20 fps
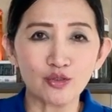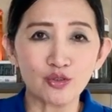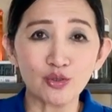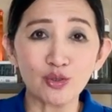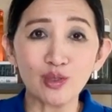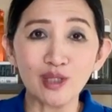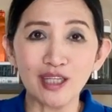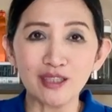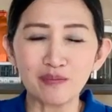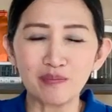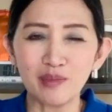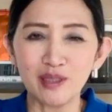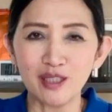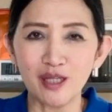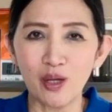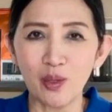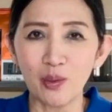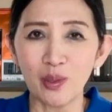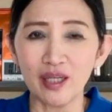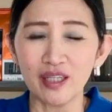do let me
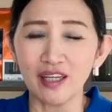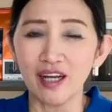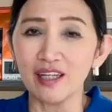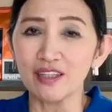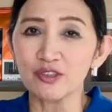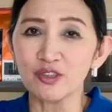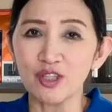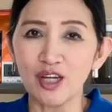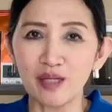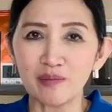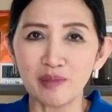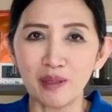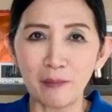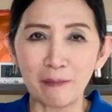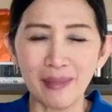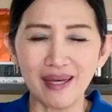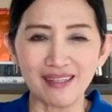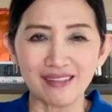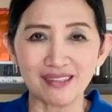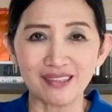know and I'll try my
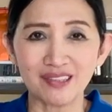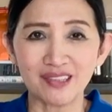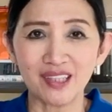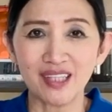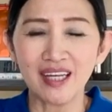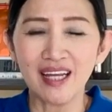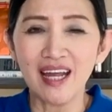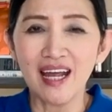best.